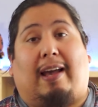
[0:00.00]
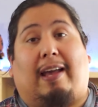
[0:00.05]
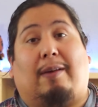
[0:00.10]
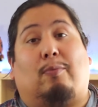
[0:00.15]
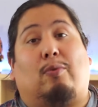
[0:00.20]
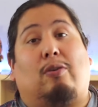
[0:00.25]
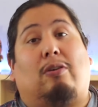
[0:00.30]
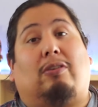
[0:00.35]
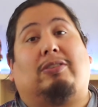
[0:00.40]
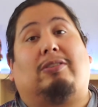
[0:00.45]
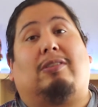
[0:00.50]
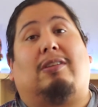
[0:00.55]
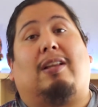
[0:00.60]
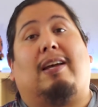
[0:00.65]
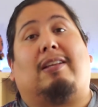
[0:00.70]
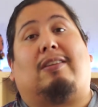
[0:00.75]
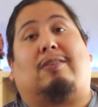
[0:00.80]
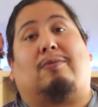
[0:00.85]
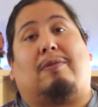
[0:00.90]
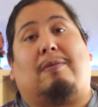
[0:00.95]
and we'd also
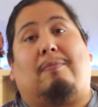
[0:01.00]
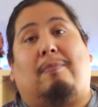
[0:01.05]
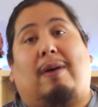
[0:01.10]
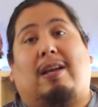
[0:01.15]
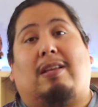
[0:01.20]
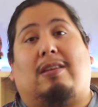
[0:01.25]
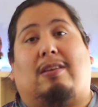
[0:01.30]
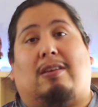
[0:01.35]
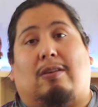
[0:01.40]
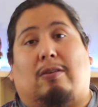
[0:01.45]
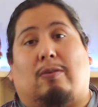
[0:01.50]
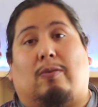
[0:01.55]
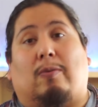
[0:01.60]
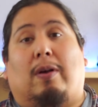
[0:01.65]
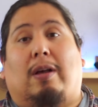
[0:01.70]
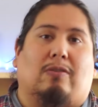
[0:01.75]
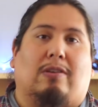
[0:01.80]
like to remind you